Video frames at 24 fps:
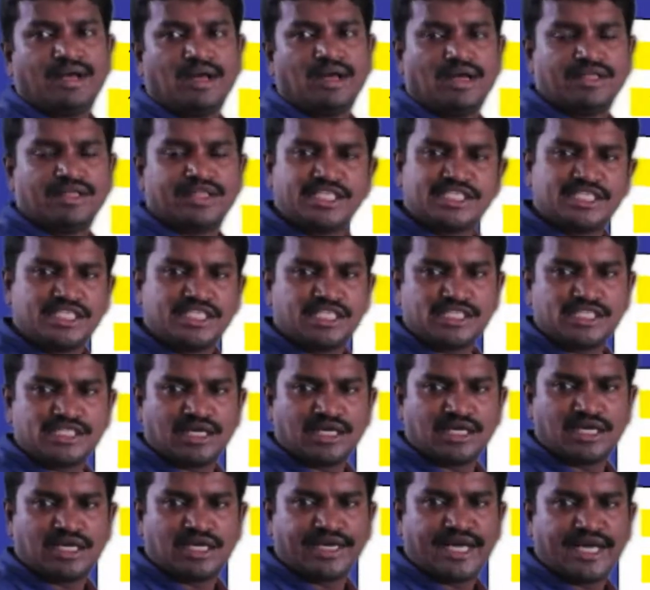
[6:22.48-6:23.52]
This is
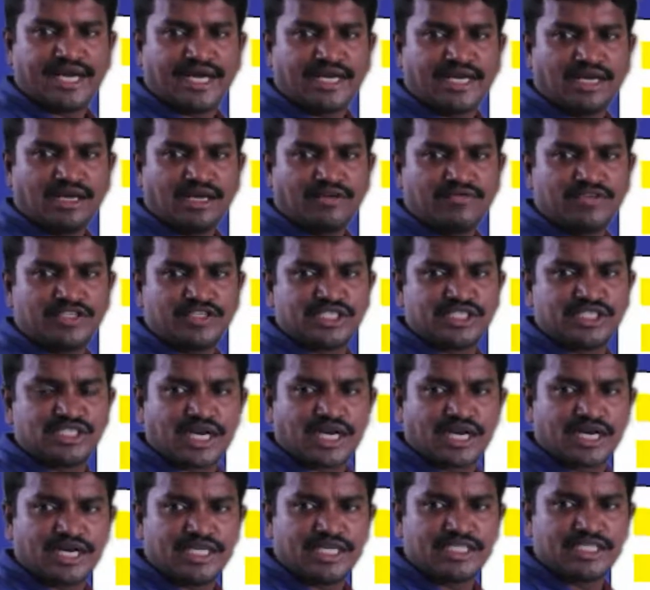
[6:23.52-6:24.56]
the data which is
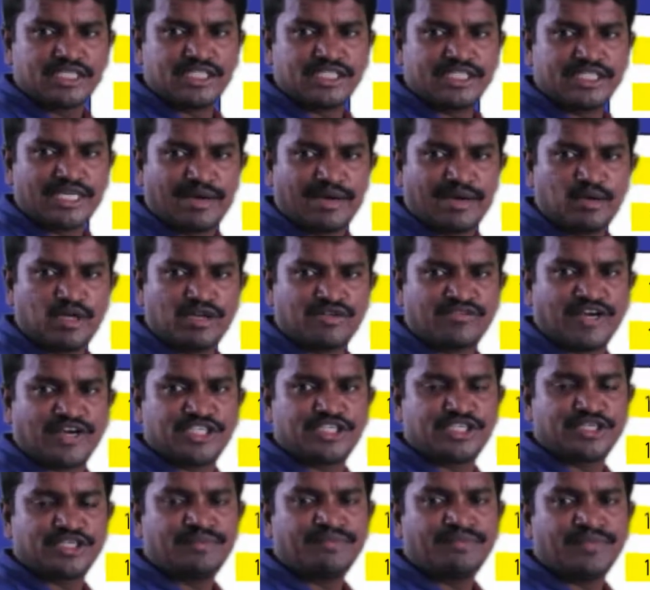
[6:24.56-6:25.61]
organized in tabular
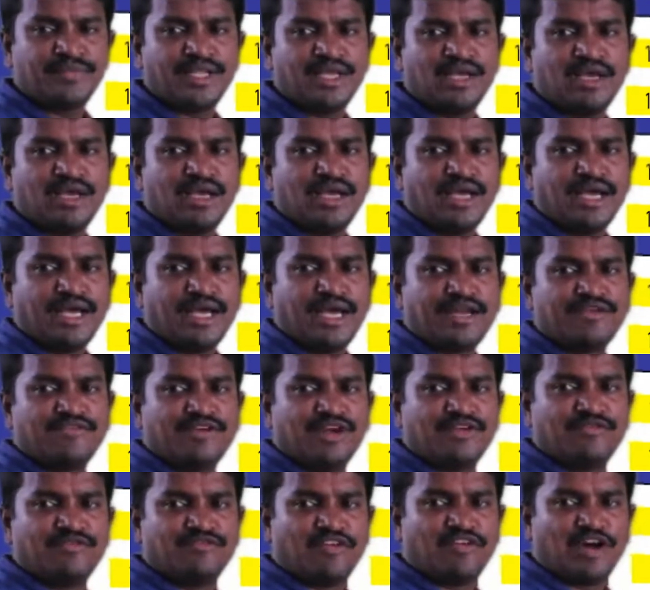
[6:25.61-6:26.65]
fashion, and
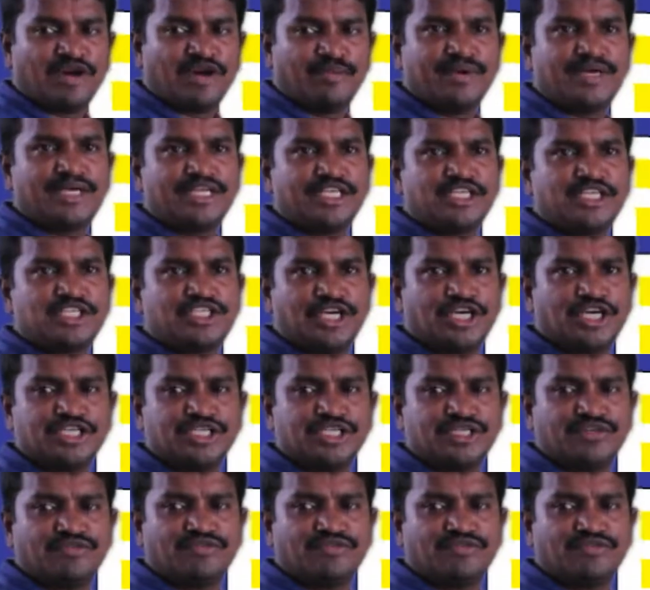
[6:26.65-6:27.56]
when one bit is changed,